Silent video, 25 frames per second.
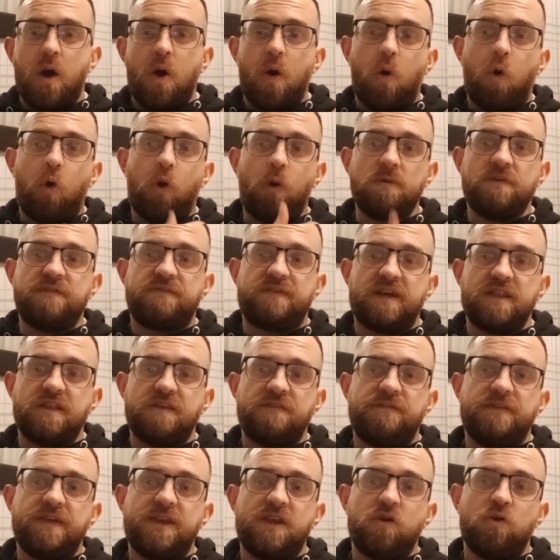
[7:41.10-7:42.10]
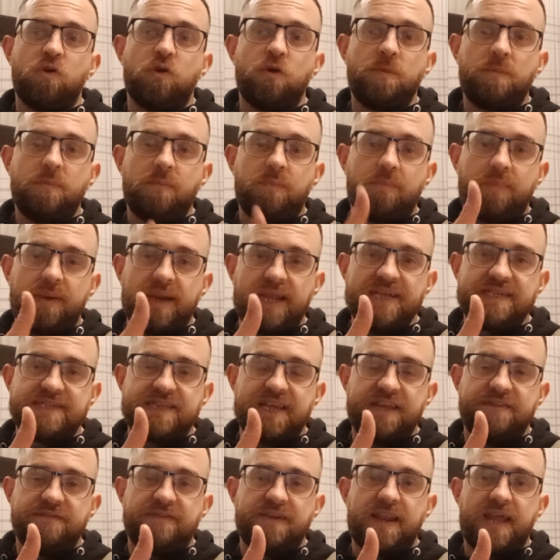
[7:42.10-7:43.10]
Hope you've liked the video. Please
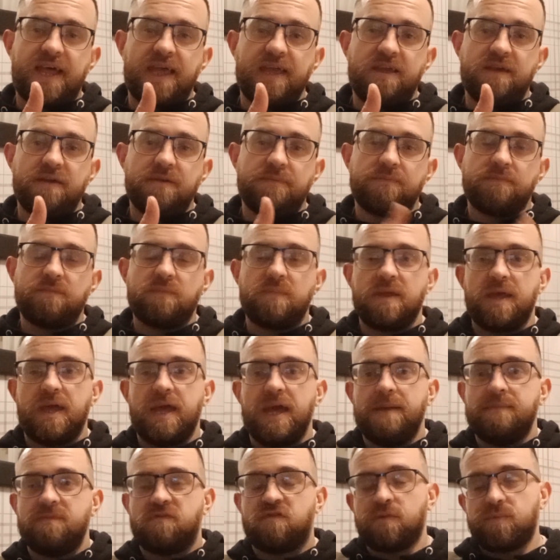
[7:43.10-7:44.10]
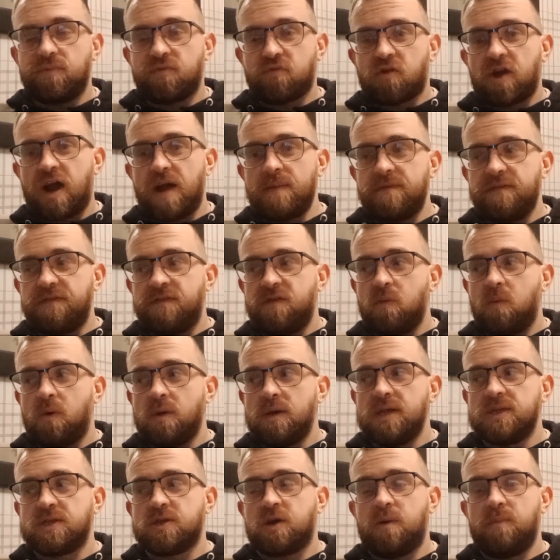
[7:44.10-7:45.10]
leave a like. Subscribe if you
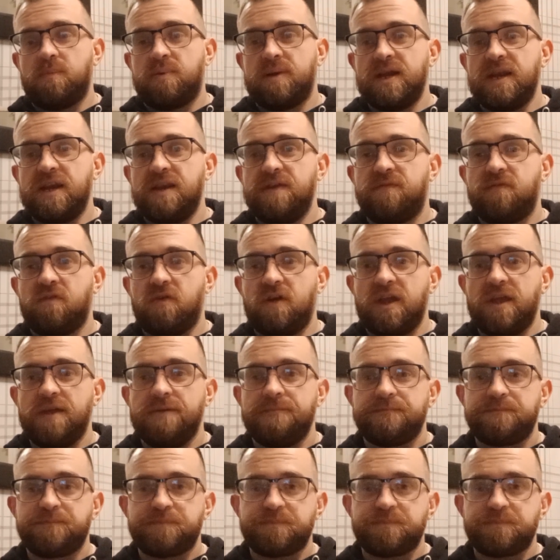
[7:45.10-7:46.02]
want. It's completely free.